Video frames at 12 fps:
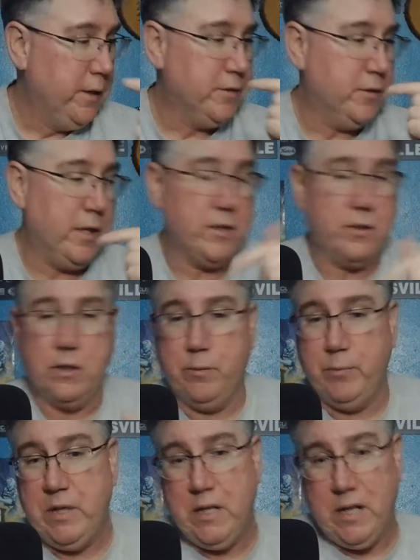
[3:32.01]
So that's going to
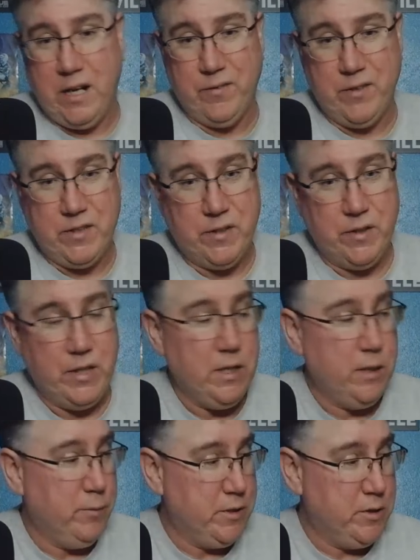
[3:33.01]
be kind of a
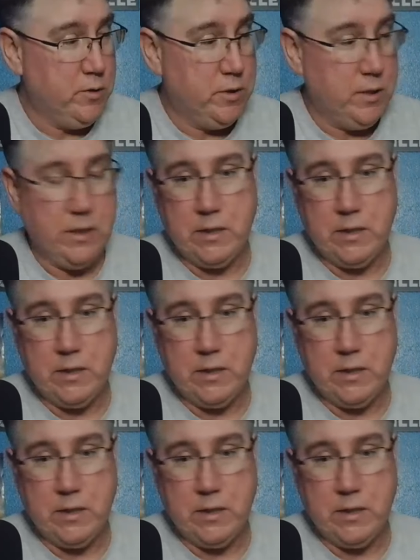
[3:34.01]
theme as you see